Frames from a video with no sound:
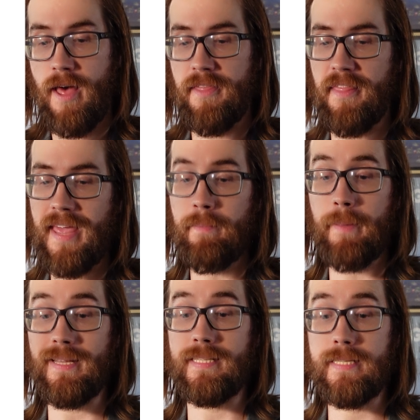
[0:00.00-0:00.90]
then they might
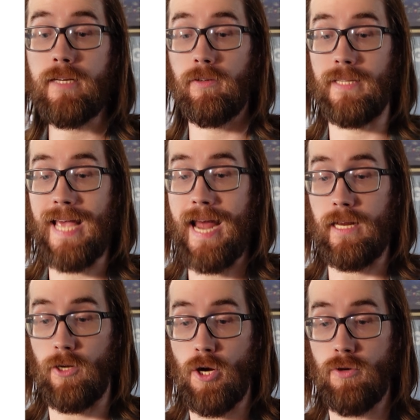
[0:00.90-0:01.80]
be secretly
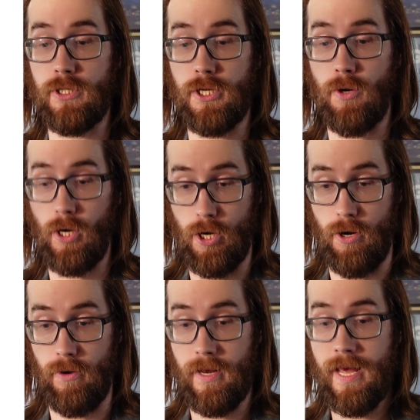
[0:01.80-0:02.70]
adding code to your
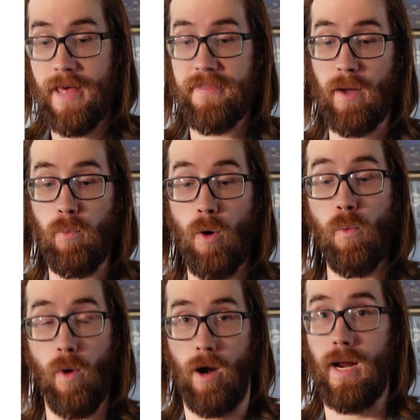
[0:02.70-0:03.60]
code that won't
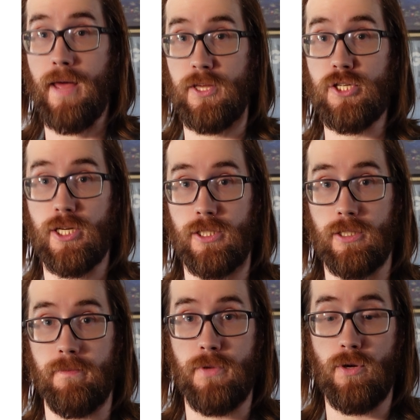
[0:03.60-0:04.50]
work on the judge's
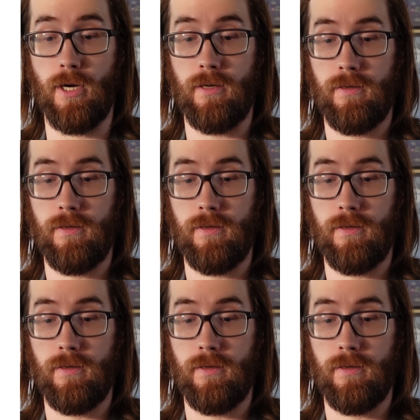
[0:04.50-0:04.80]
computer.